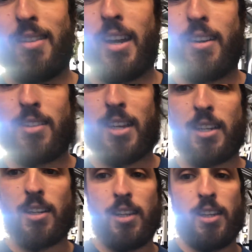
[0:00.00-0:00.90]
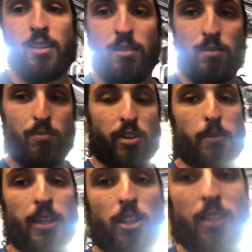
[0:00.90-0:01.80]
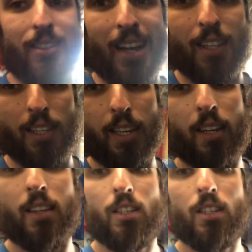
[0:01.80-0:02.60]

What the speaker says: They are pretty much exactly